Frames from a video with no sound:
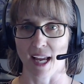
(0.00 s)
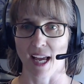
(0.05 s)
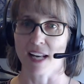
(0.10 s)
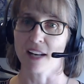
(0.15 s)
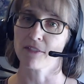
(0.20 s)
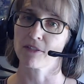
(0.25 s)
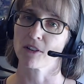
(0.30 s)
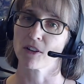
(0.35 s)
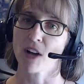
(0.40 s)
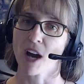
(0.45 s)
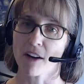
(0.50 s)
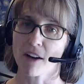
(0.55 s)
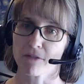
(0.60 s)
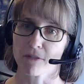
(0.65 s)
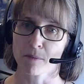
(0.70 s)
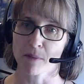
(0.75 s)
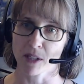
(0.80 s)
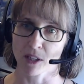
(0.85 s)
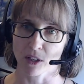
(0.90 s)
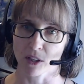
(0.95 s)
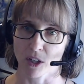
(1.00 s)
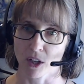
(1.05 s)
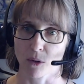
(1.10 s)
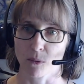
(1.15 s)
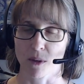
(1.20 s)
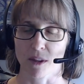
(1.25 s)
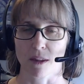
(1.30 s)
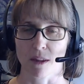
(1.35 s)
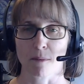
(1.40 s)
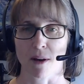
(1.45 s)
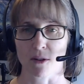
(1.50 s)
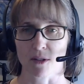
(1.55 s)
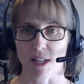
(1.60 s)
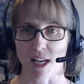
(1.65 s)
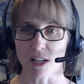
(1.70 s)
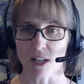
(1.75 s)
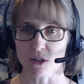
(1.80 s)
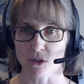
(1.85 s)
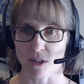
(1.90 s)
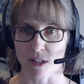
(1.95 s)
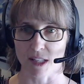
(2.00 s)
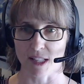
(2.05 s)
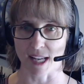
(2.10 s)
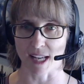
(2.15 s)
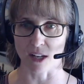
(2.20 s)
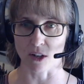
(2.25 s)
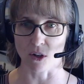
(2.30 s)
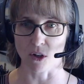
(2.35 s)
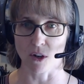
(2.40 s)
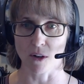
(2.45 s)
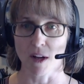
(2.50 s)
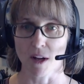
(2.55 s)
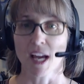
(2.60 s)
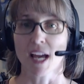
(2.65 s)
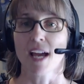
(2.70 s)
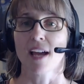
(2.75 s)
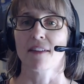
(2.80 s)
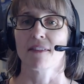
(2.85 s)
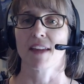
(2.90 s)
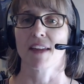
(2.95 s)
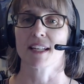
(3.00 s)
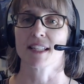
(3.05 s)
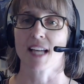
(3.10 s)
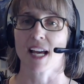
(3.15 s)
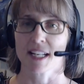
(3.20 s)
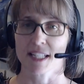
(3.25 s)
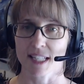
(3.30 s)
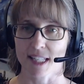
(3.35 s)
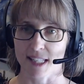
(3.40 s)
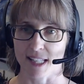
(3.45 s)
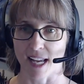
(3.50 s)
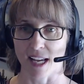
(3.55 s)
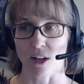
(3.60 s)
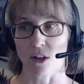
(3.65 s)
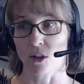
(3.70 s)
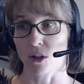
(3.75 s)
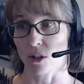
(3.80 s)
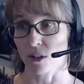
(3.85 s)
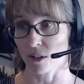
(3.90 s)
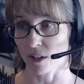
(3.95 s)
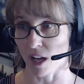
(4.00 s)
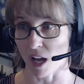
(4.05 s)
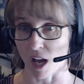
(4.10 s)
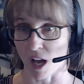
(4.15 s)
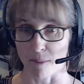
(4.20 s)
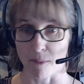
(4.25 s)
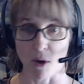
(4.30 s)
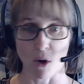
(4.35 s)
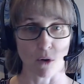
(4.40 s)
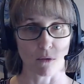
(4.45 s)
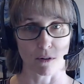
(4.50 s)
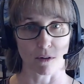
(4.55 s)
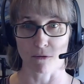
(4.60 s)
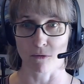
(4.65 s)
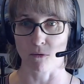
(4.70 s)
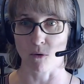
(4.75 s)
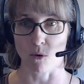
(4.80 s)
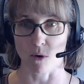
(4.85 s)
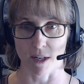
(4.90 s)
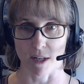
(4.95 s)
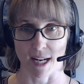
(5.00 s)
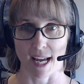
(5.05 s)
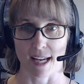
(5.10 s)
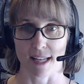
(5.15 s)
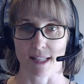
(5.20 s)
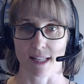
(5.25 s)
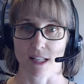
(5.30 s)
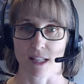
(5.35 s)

And if you're not familiar with the mouse estrus cycle, they tend to cycle um, over four days.